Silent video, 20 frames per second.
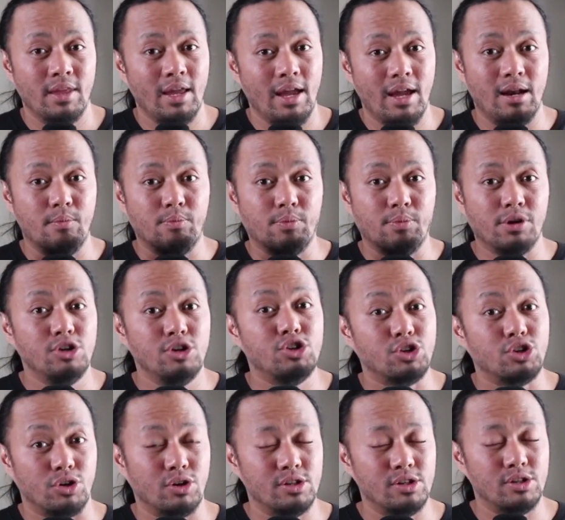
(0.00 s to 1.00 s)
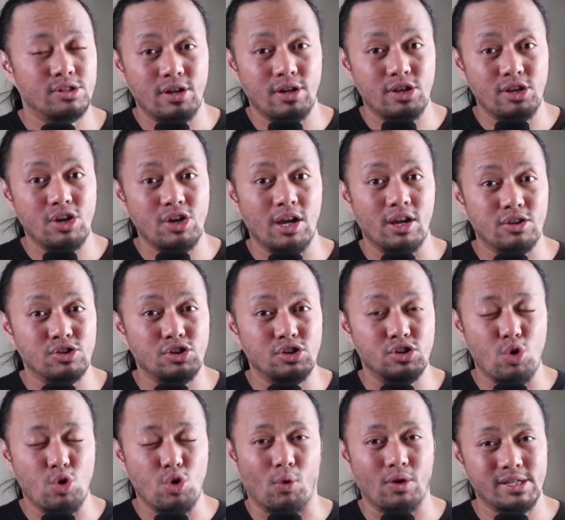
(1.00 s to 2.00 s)
And I'm pretty sure it's going to change
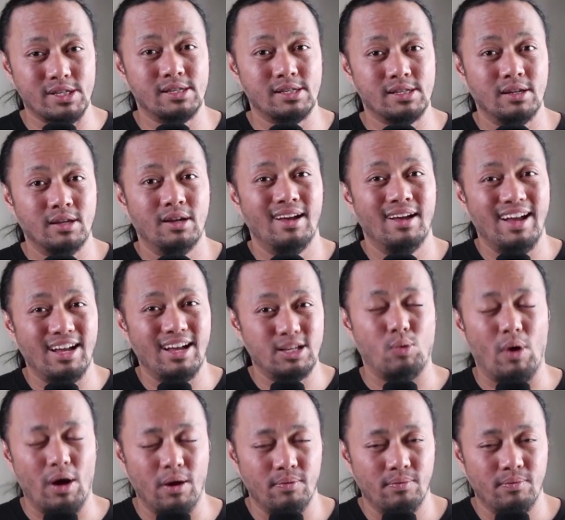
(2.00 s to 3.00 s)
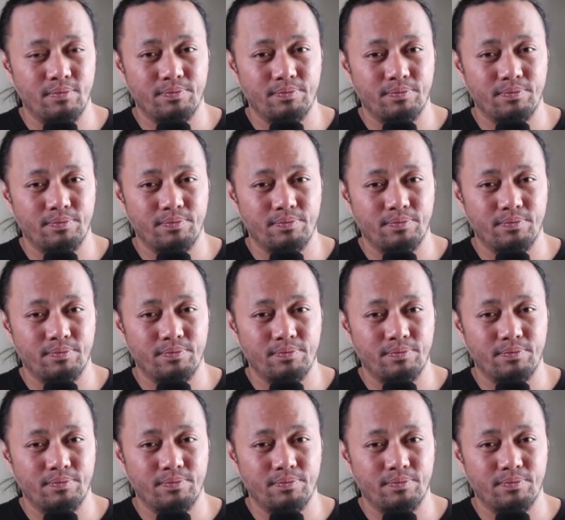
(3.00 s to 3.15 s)
yours as well.